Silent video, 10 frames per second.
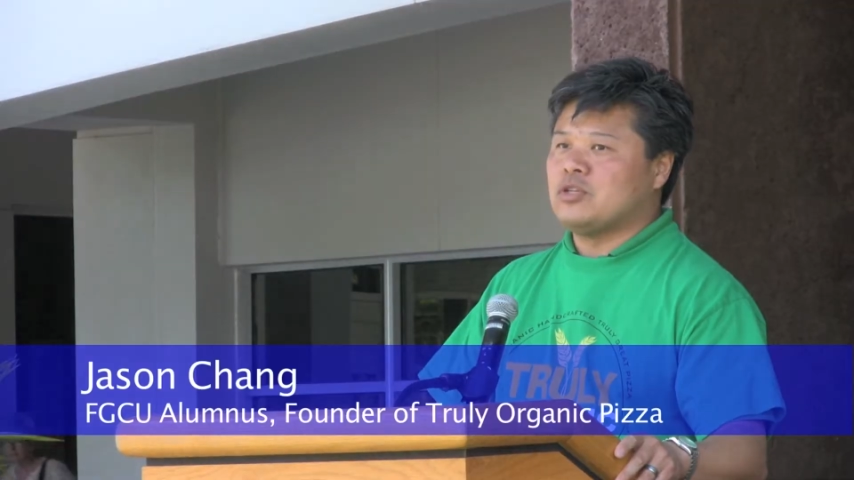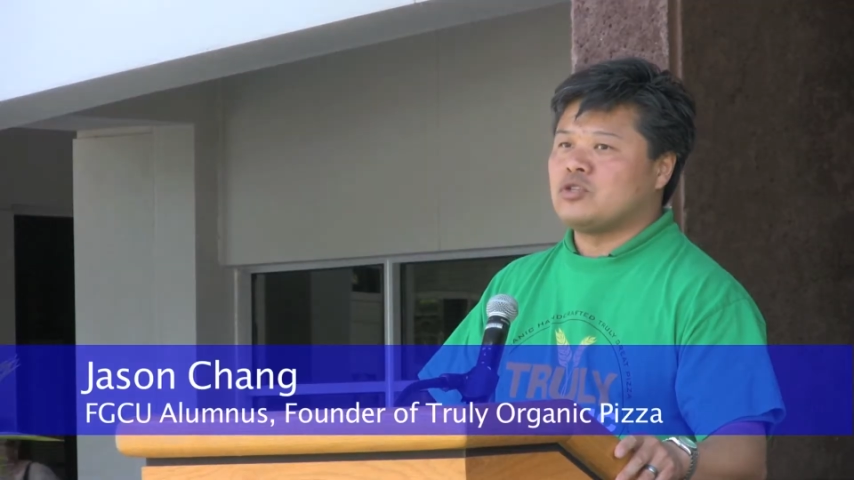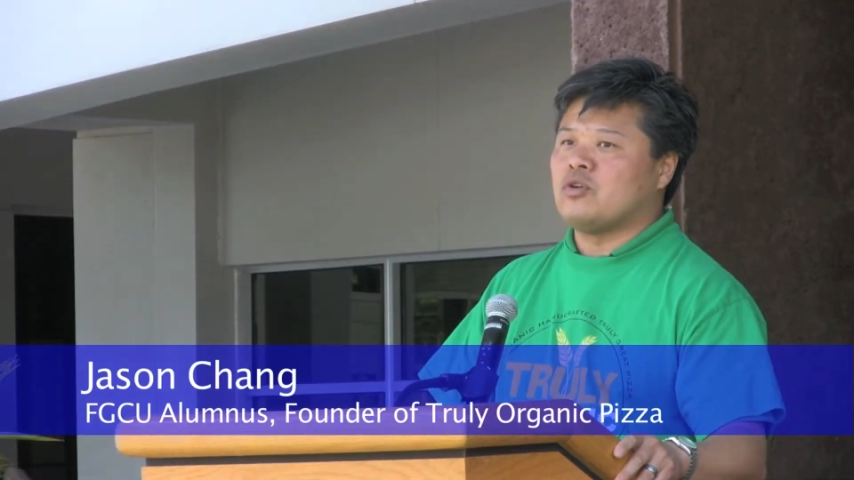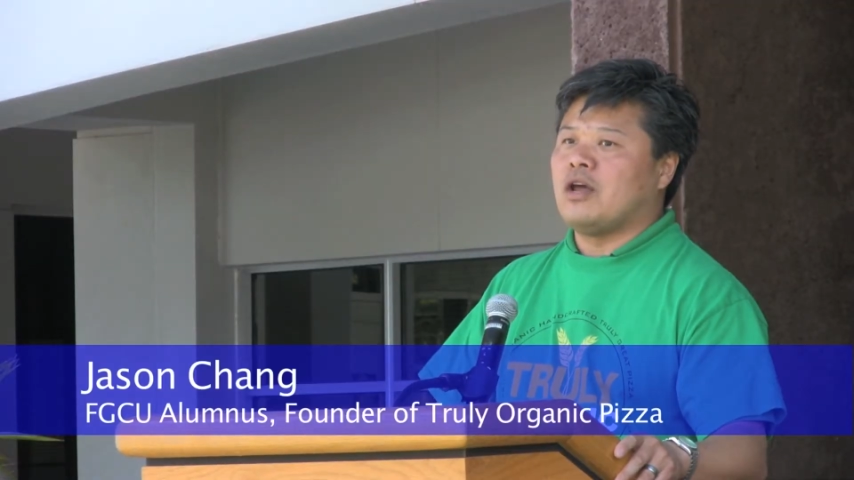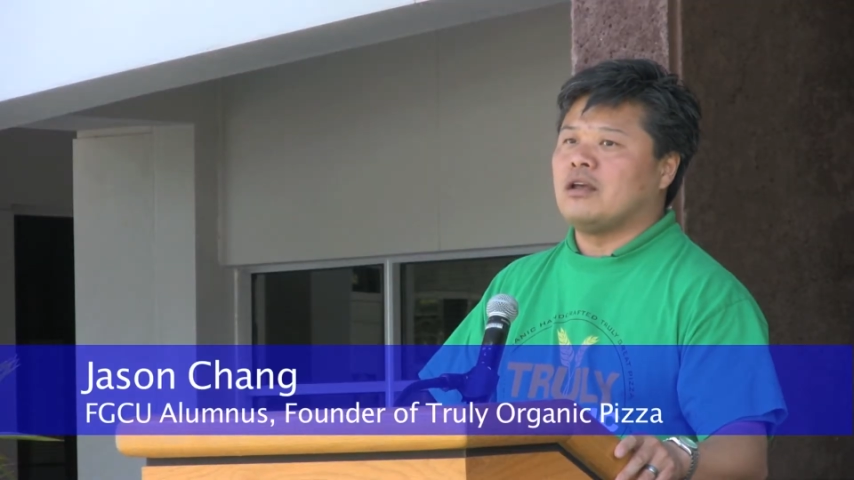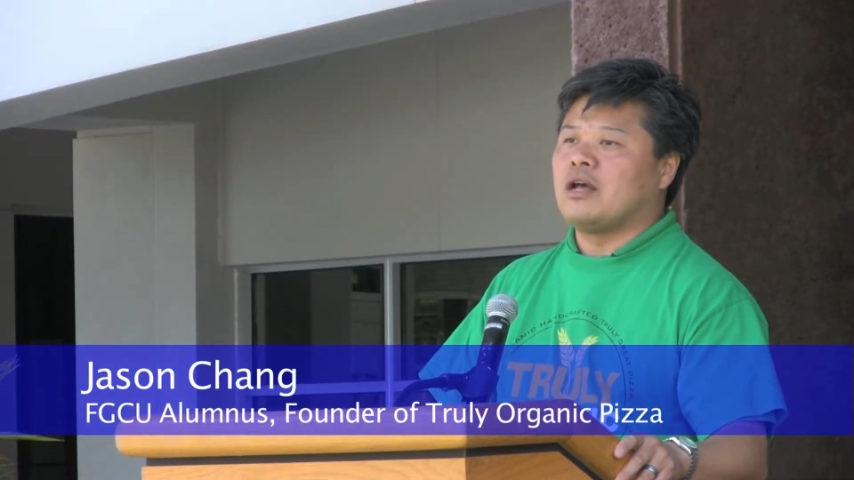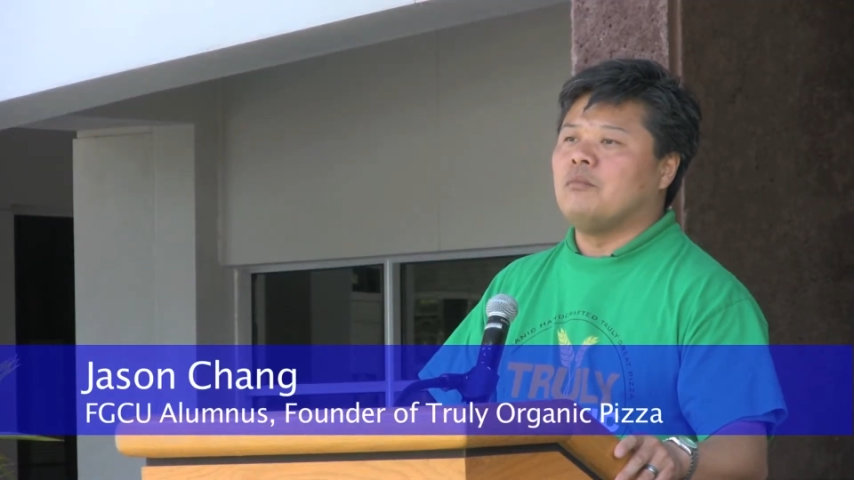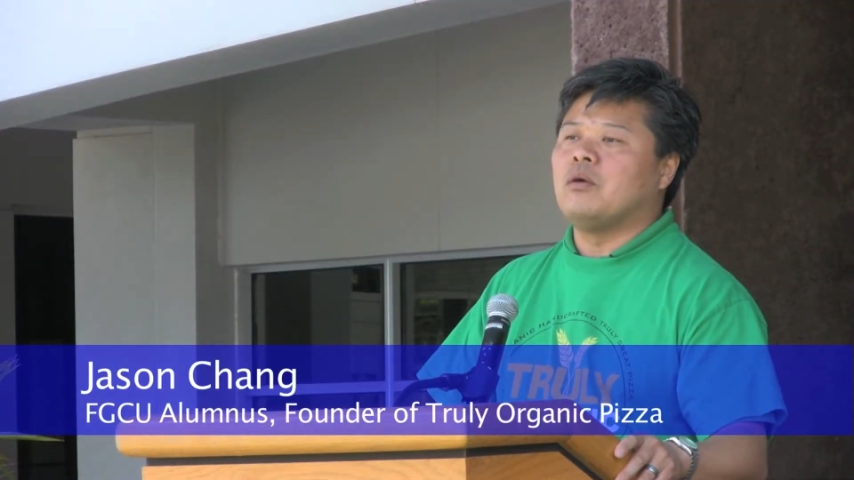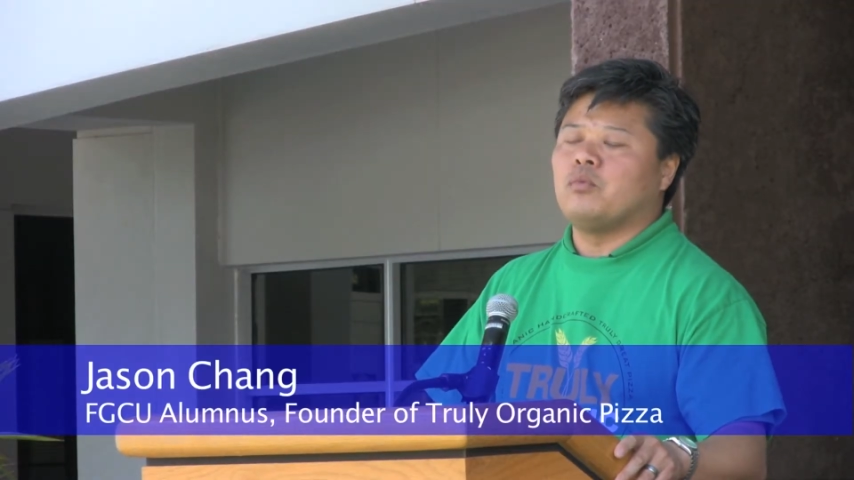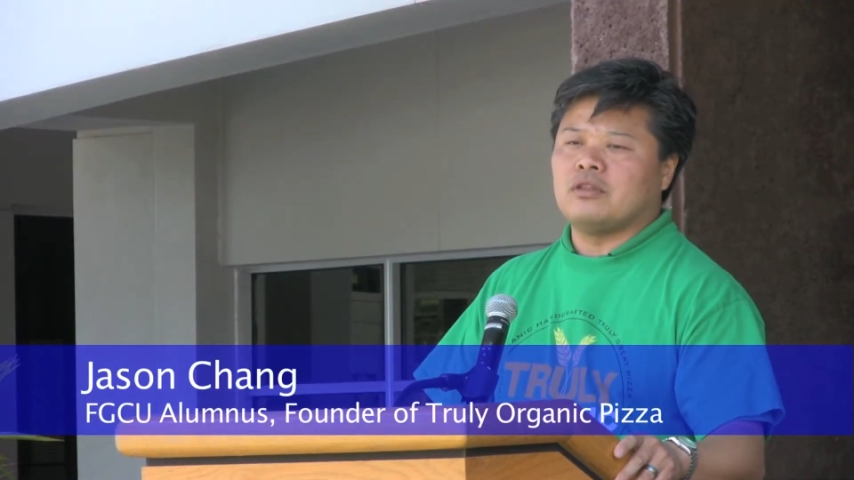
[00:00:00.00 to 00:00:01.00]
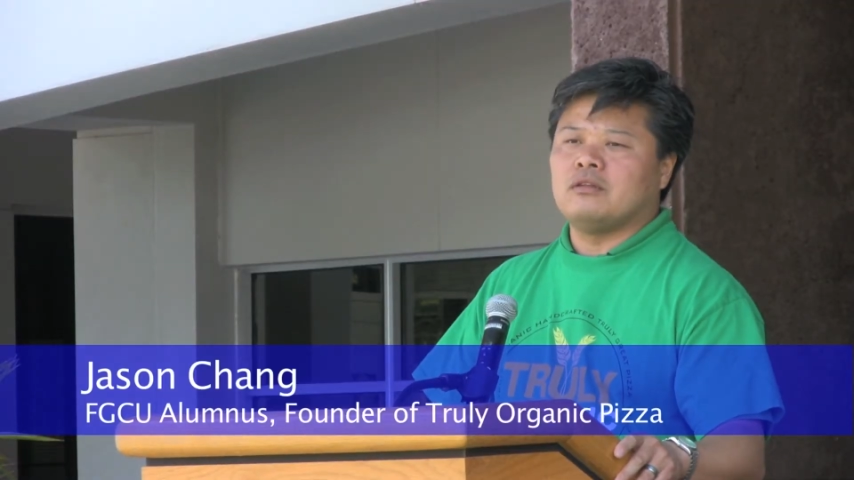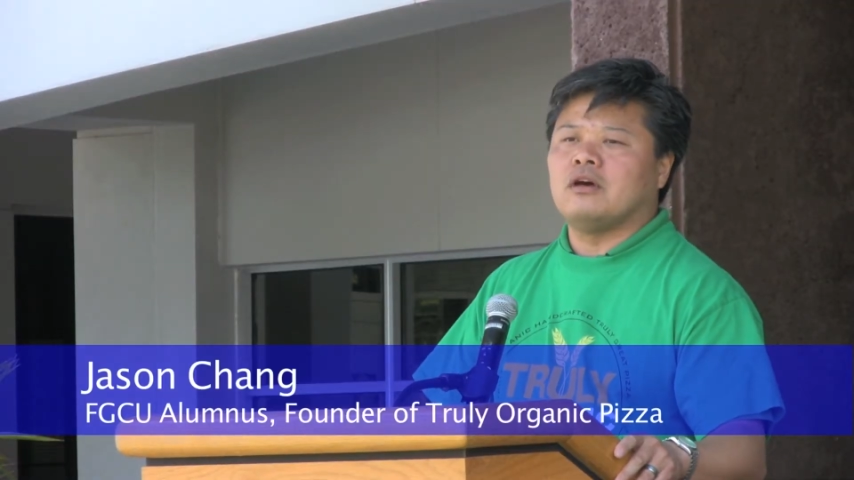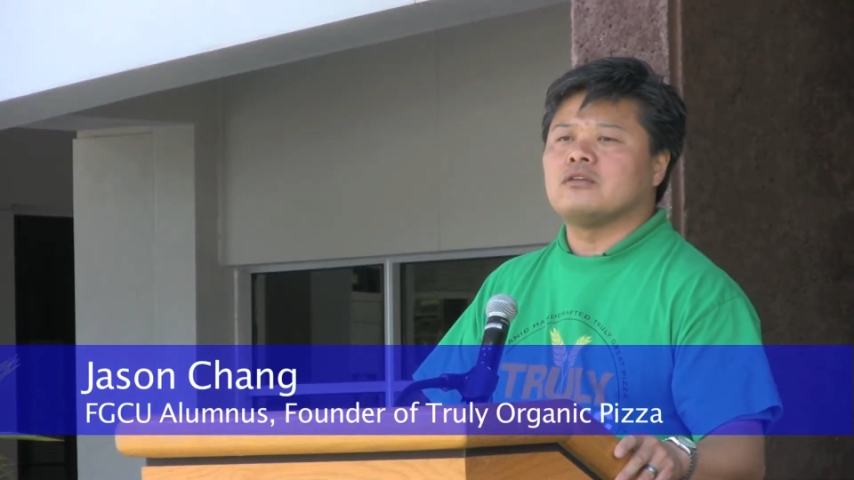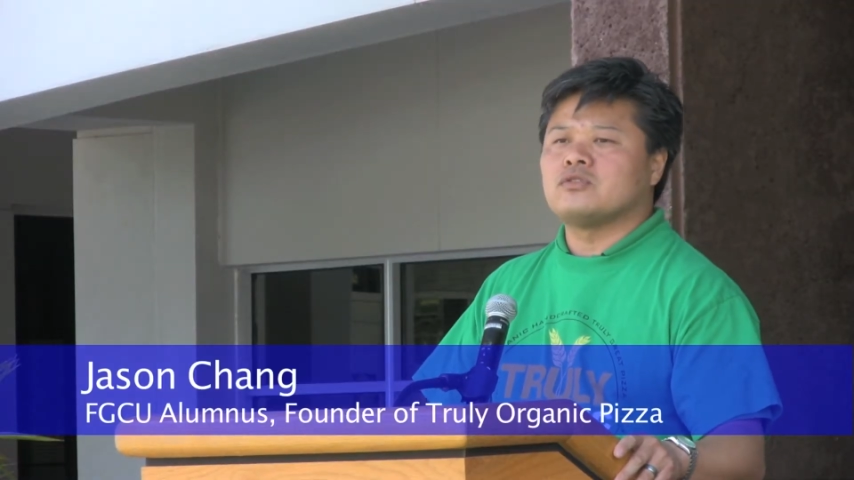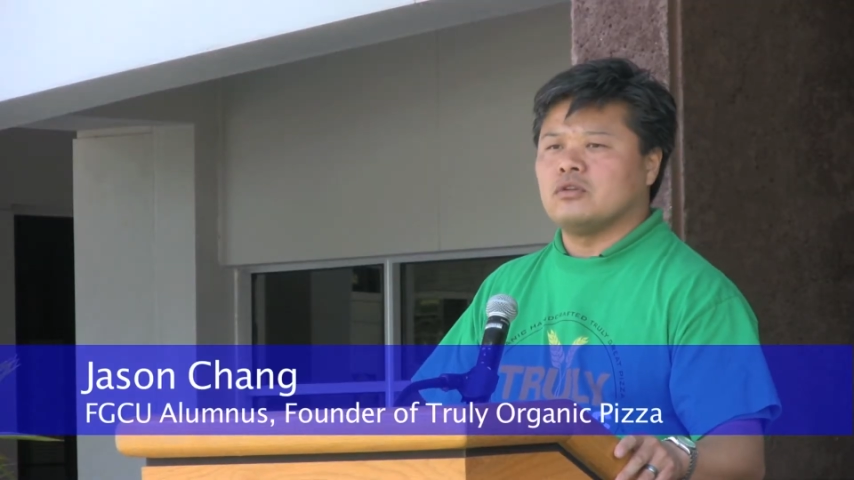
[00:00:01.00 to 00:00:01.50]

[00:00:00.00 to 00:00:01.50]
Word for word: just trying to come up with another